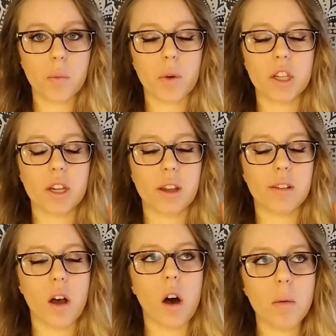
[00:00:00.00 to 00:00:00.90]
which is
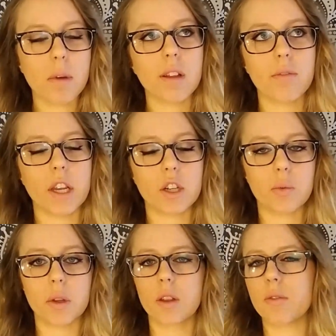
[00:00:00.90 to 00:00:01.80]
almost finished
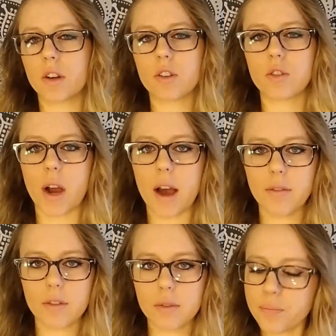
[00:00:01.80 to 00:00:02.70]
with the first
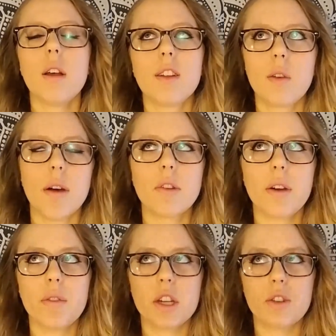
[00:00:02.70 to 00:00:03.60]
draft. So after I
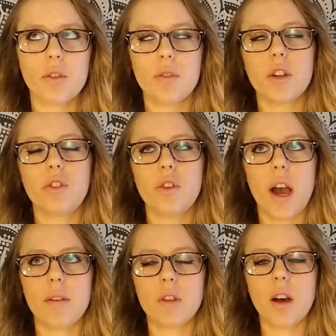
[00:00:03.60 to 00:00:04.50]
finish the first
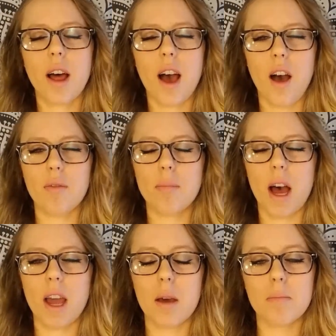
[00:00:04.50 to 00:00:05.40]
draft, I'll have
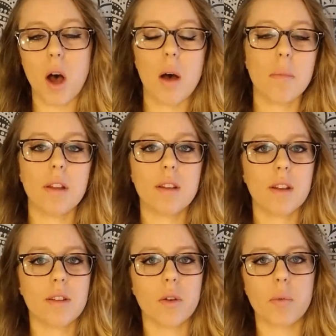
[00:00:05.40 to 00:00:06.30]
my mom and
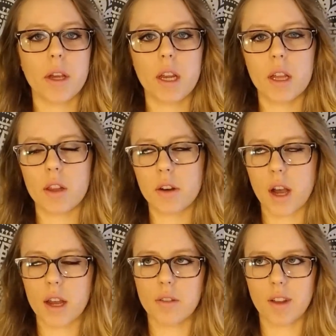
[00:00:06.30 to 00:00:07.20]
sister read it. They're
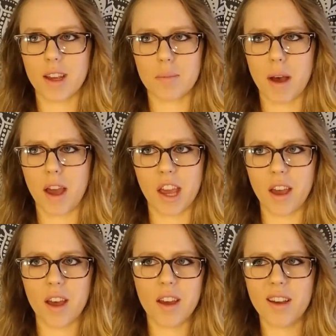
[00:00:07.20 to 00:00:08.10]
kind of like my,
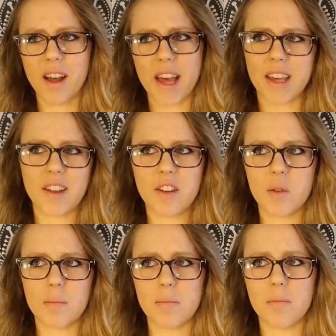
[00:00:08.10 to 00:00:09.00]
I guess
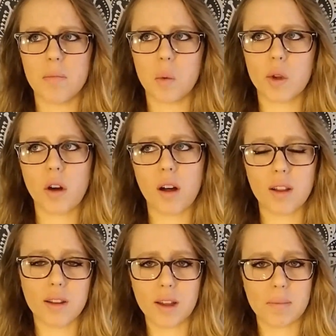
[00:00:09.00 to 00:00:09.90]
you would call it
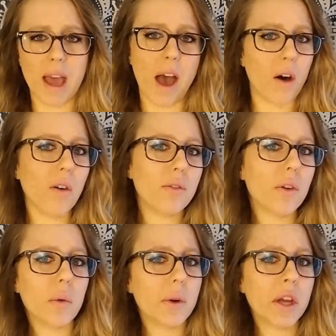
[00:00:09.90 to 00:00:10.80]
like my alpha
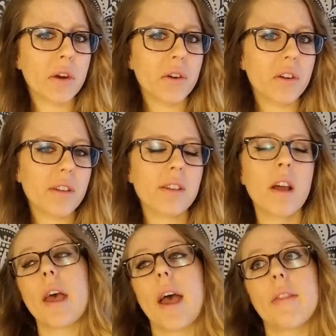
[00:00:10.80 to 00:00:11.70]
readers.
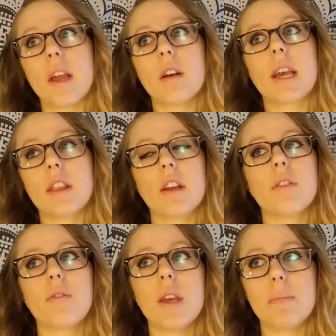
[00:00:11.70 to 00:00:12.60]
And then I'll get their
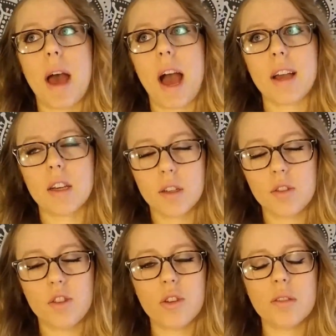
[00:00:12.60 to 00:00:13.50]
feedback,
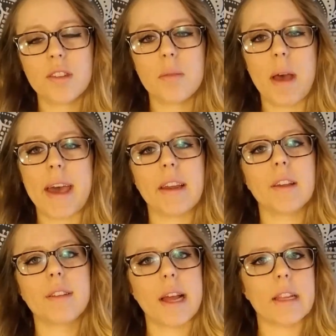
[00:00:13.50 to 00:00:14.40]
do some
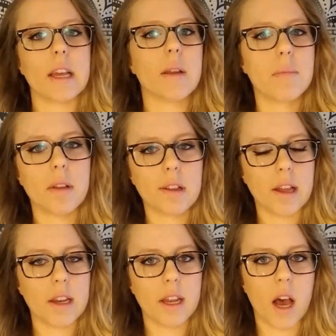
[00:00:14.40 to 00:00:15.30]
edits, and then send
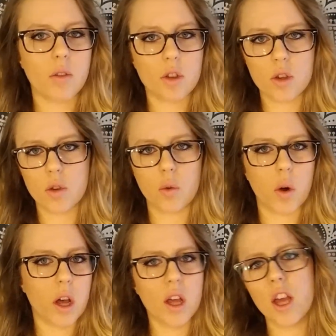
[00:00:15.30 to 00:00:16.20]
it out to
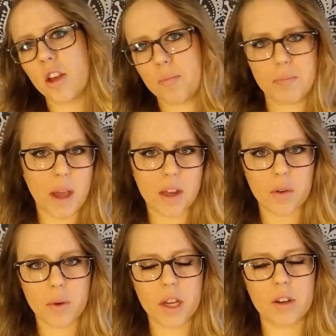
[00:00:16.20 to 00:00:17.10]
beta
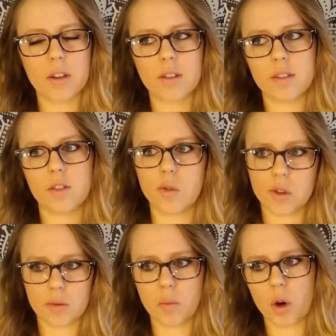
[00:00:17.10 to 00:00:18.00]
readers, do
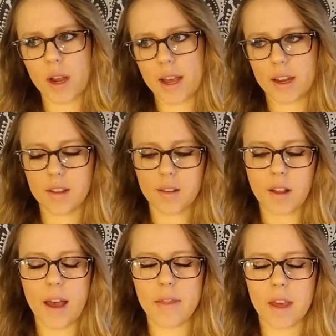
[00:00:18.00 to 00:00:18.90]
some more edits,
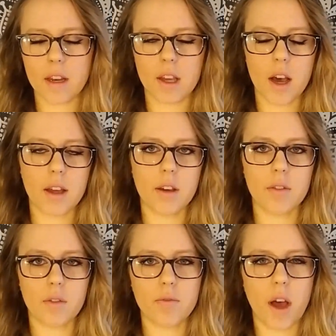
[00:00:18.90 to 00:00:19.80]
and then kind of
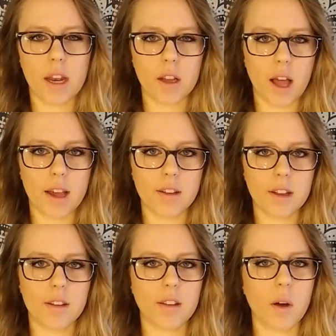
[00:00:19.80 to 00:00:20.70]
finalize
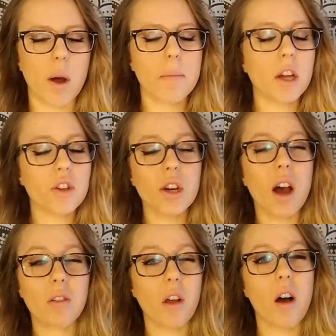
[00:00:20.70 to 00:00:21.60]
it. So I'm not sure how
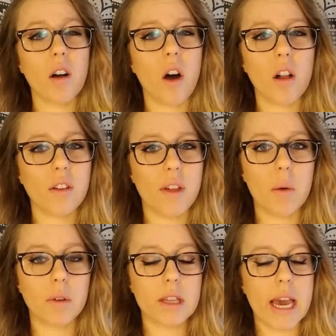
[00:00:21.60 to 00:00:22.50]
long all of that will
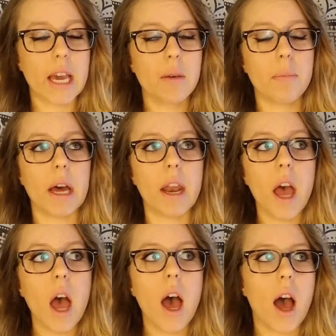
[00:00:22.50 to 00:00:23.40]
take, but
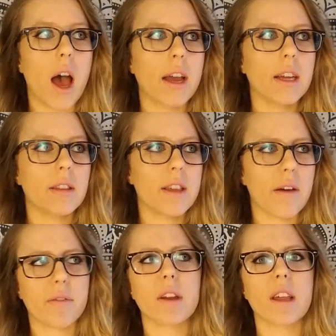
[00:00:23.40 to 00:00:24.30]
I
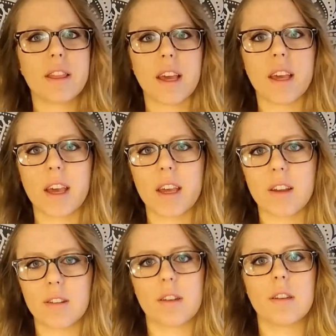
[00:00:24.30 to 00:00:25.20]
definitely think it
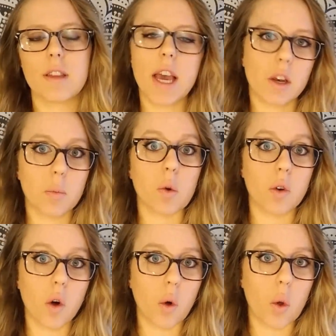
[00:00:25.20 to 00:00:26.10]
is an attainable
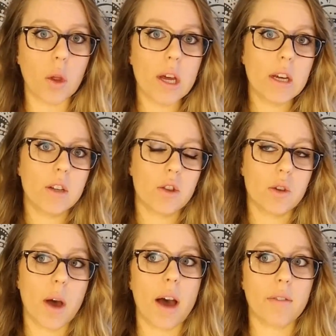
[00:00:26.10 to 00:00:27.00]
goal to
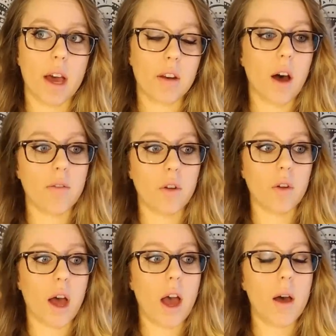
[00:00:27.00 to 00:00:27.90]
have that
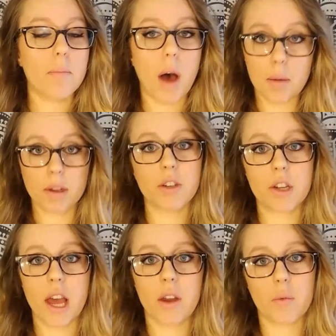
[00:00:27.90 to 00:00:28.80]
novel published
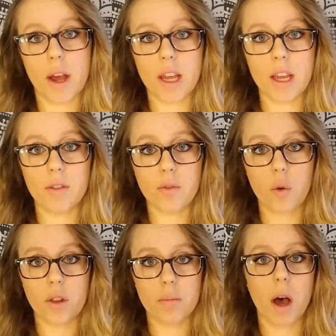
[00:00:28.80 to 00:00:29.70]
and ready for
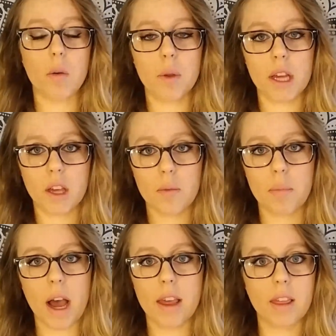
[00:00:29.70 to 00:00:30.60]
the public
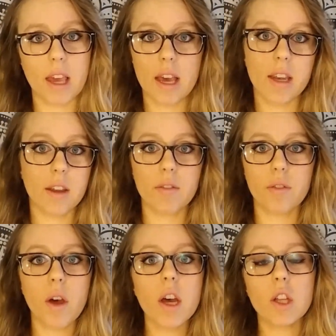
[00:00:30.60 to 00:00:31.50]
by the end of
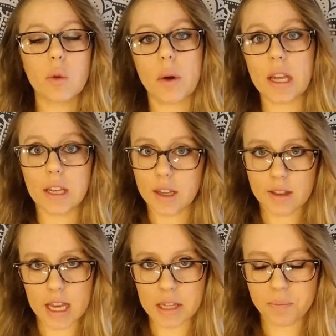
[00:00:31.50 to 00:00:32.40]

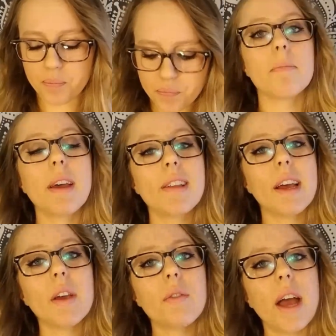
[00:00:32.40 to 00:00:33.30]
2019. My
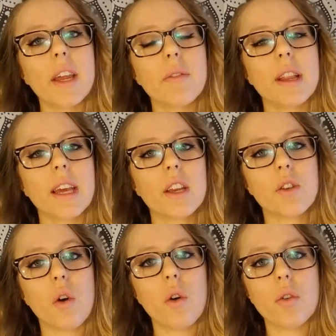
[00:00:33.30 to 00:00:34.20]
second writing related
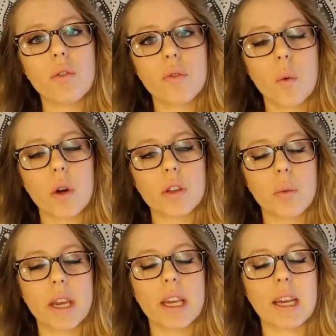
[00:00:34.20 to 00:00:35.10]
goal for
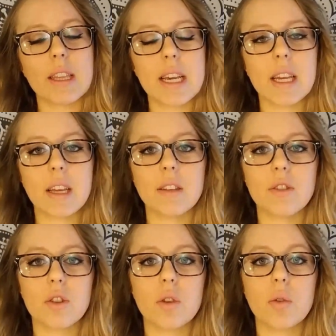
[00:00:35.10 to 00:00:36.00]
2019 is
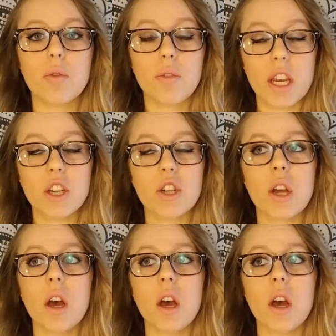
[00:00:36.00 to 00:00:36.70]
to finish